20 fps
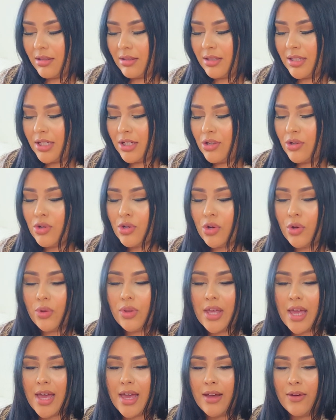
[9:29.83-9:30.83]
Did you know
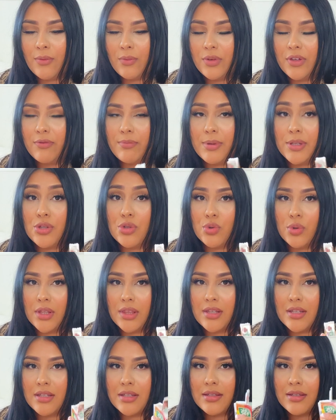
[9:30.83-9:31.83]
that we've been
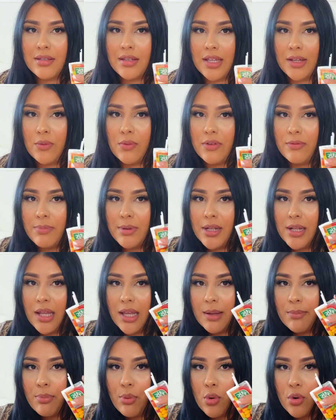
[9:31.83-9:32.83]
doing this, like we've been
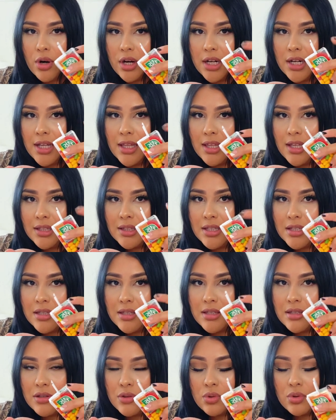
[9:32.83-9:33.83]
like pouring it like this
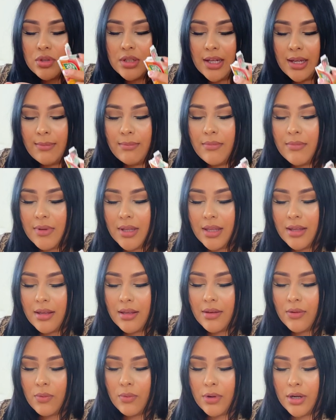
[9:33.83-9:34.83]
this whole time,
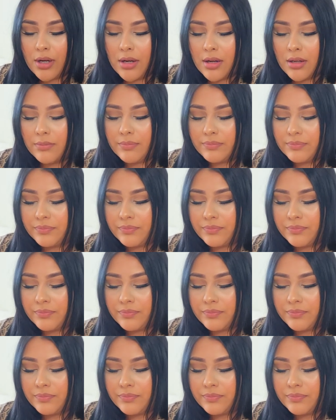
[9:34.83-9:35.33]
where